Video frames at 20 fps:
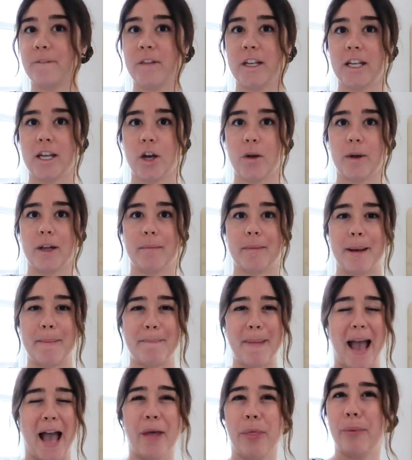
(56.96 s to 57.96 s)
video in my
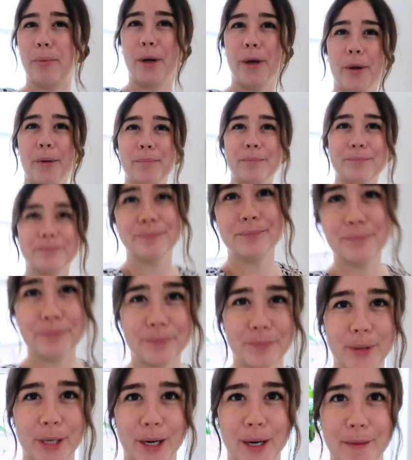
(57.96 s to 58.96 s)
bathroom.
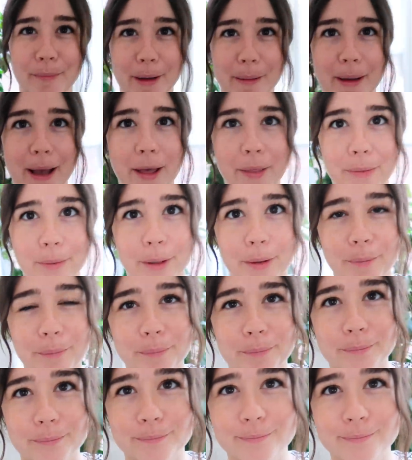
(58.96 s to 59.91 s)
We're in my bathroom.